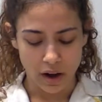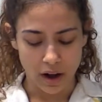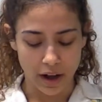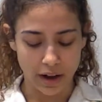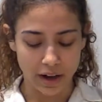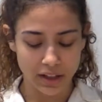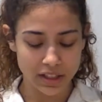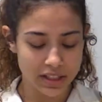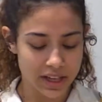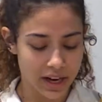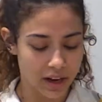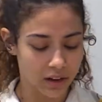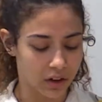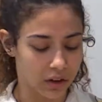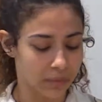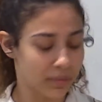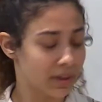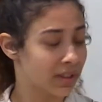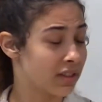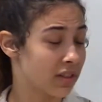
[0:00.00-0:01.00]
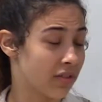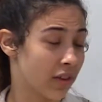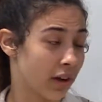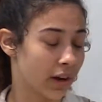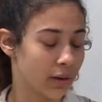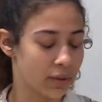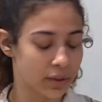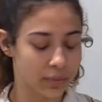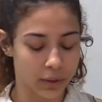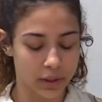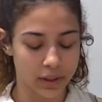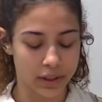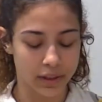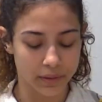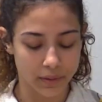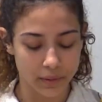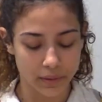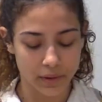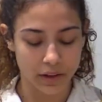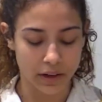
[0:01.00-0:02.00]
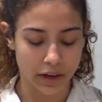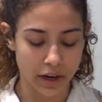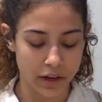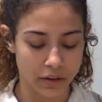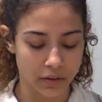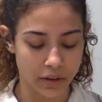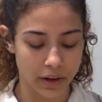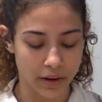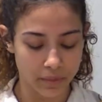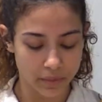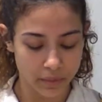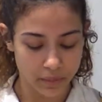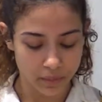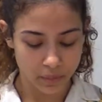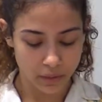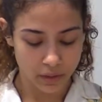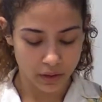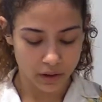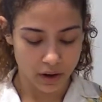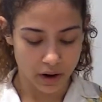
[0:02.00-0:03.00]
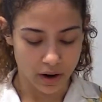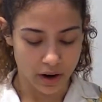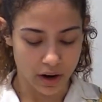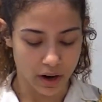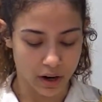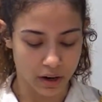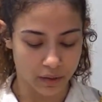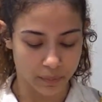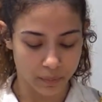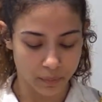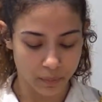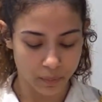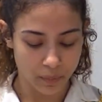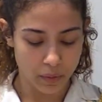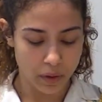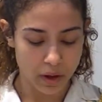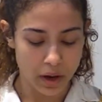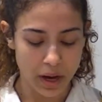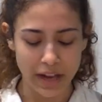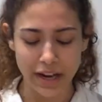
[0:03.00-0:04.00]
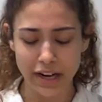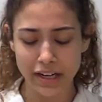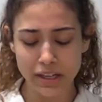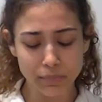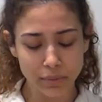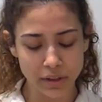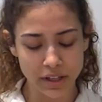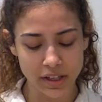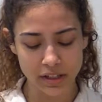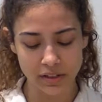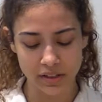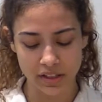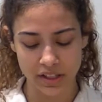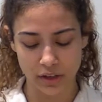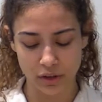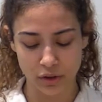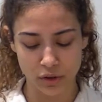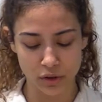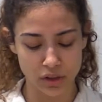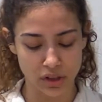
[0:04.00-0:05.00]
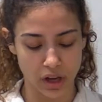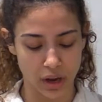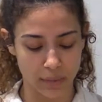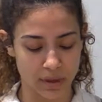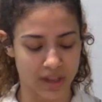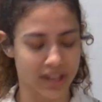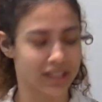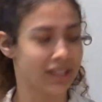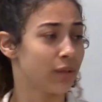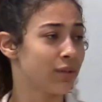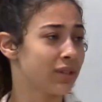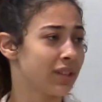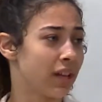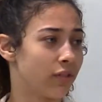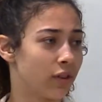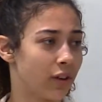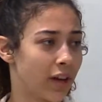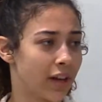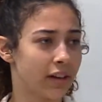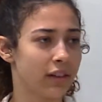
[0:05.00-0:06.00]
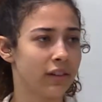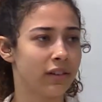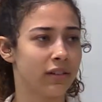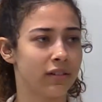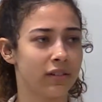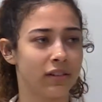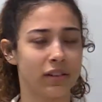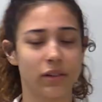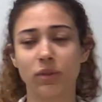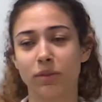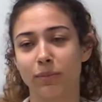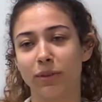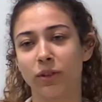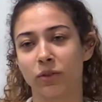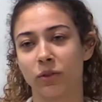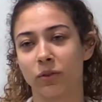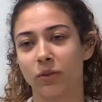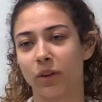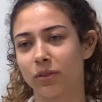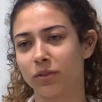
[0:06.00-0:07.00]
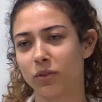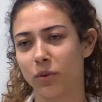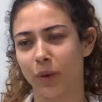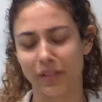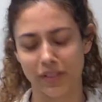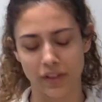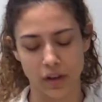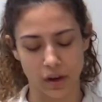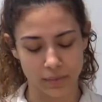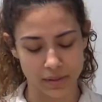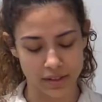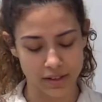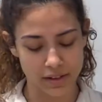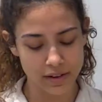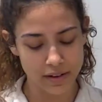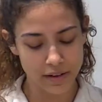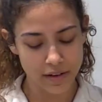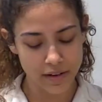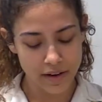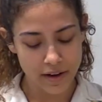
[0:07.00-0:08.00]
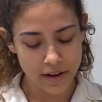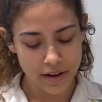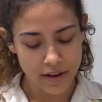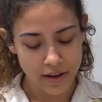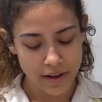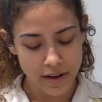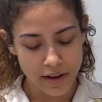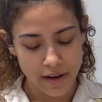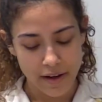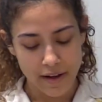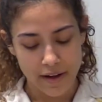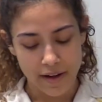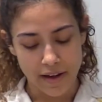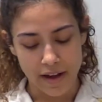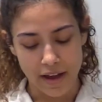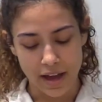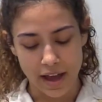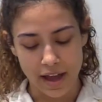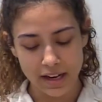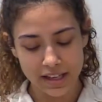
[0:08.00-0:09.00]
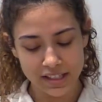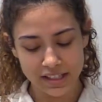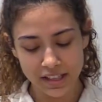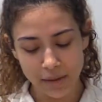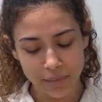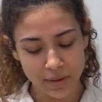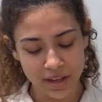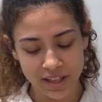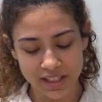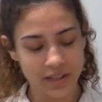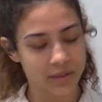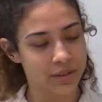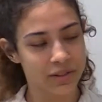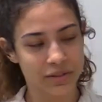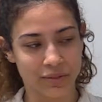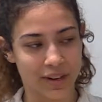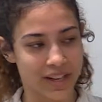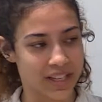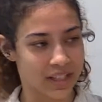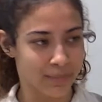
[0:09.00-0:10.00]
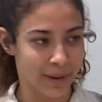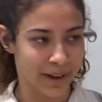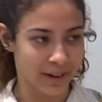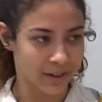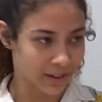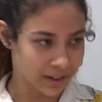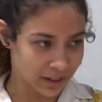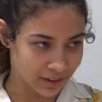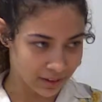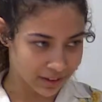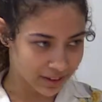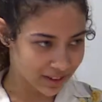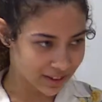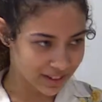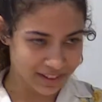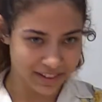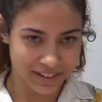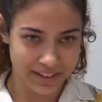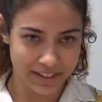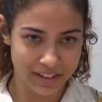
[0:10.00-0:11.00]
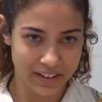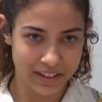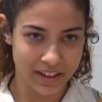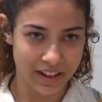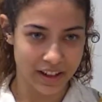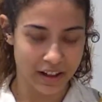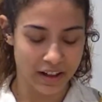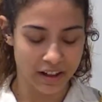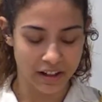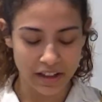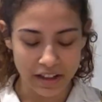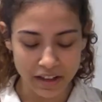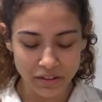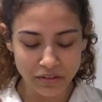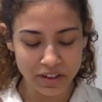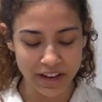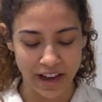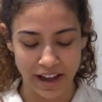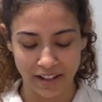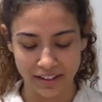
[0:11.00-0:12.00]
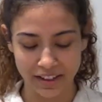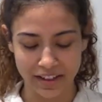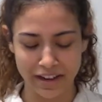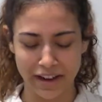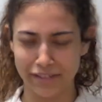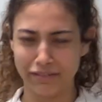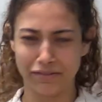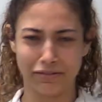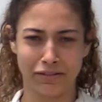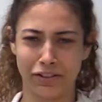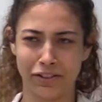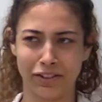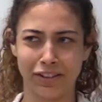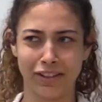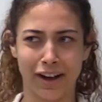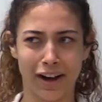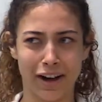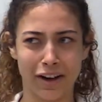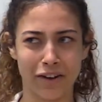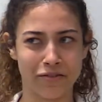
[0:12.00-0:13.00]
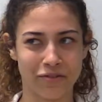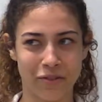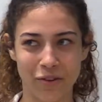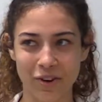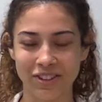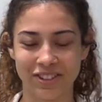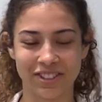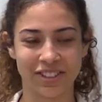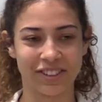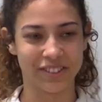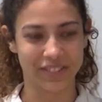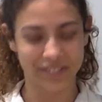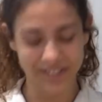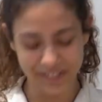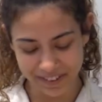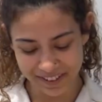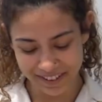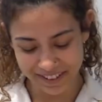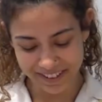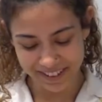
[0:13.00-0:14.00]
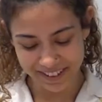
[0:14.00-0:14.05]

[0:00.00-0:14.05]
I got to tag along because I thought I was pretty, and I knew that. And I didn't play into these standards not because I was level-headed. It was middle school, that was quite the opposite. And it's not because I was raised better either. In reality, I could not afford to.